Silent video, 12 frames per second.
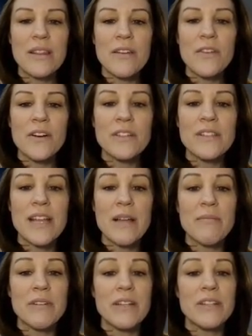The first thing
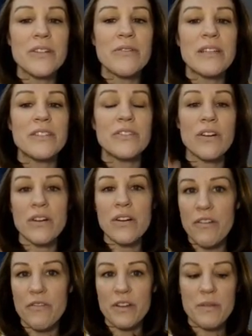I'm going to do is start
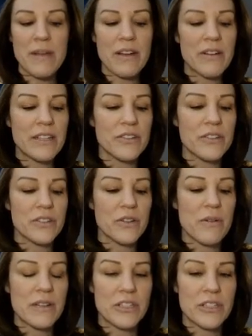off with my research
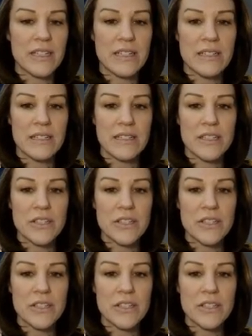question.